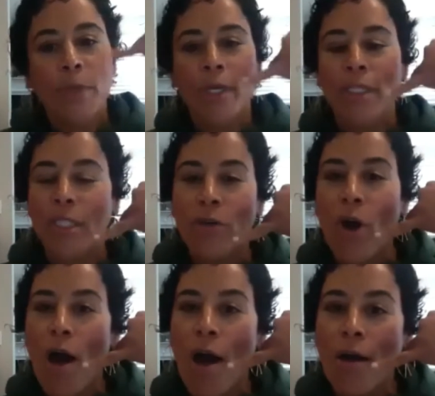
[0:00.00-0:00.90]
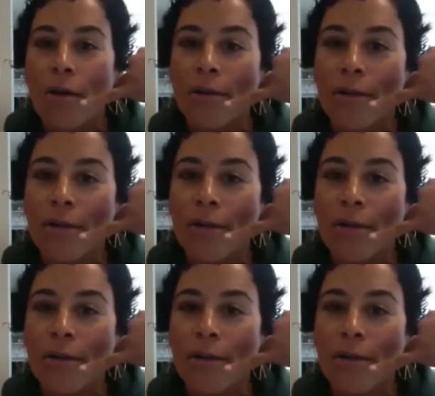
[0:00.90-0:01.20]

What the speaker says: can still call